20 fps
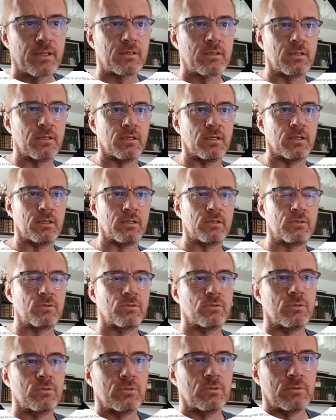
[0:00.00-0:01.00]

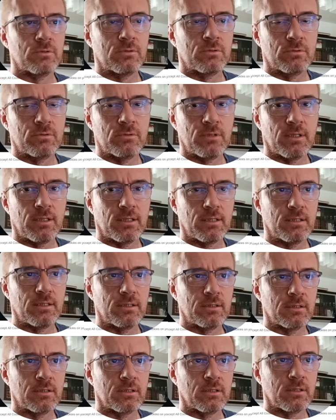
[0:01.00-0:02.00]
to
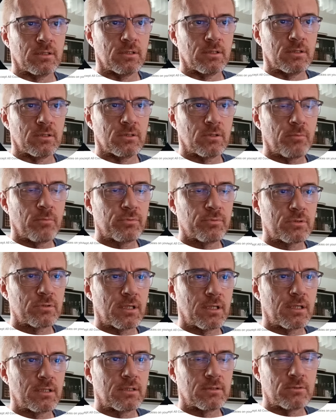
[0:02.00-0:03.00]
the
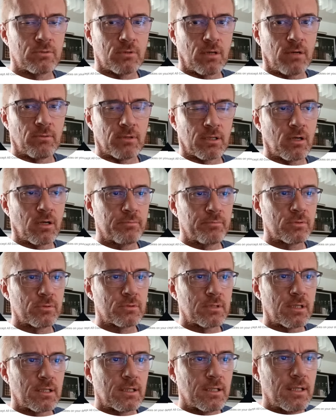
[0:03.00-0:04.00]
computer, to our
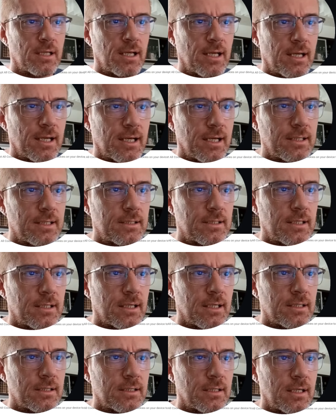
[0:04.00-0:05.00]
computer, and
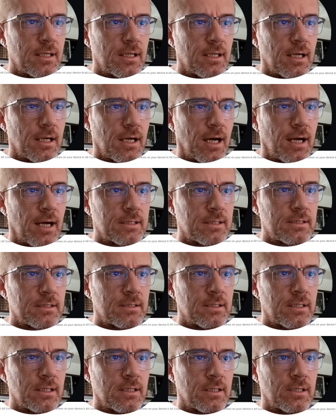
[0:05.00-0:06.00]
then add
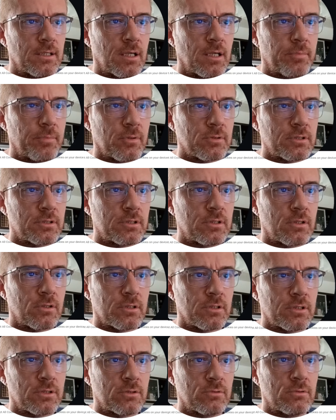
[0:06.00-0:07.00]
the
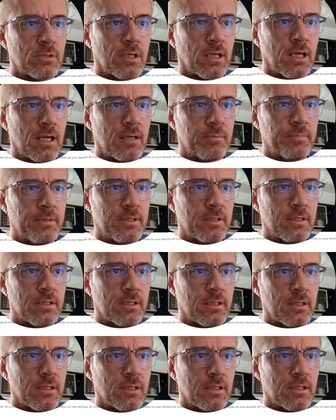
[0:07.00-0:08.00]
repository to the
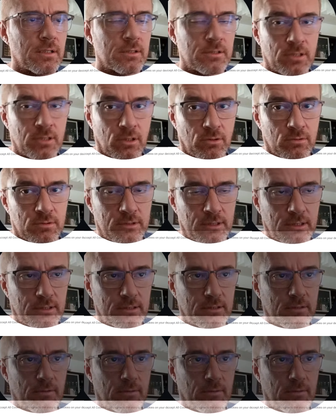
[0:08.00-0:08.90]
apt sources.